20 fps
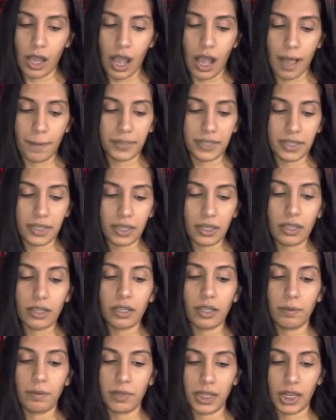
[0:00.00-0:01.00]
I'm seeing
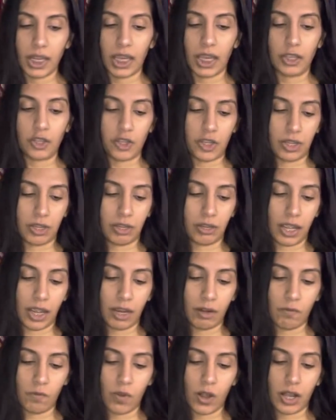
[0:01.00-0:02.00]
communication,
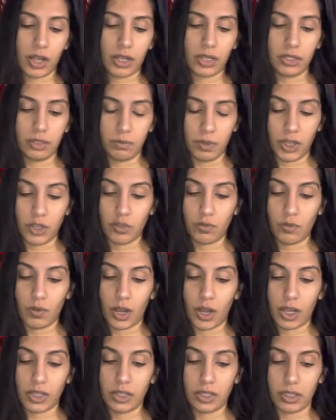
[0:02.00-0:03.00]
Eight of Wands, Page of
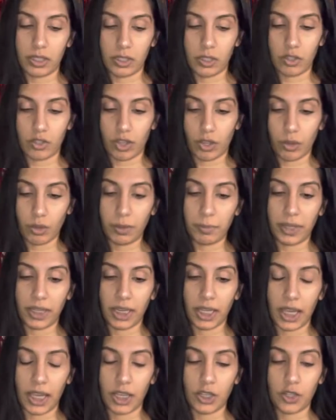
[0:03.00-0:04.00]
Wands. This is new
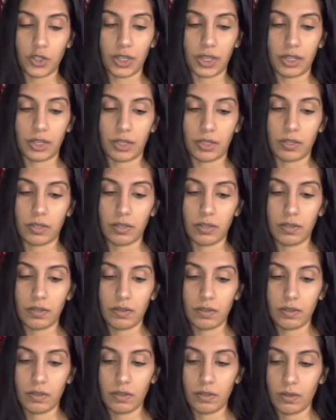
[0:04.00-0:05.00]
communication
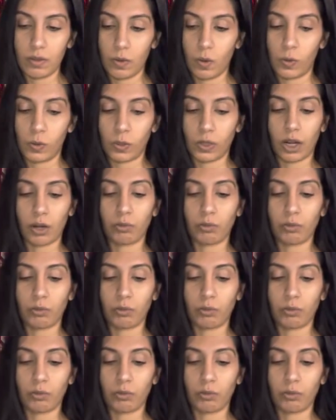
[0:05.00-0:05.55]
or a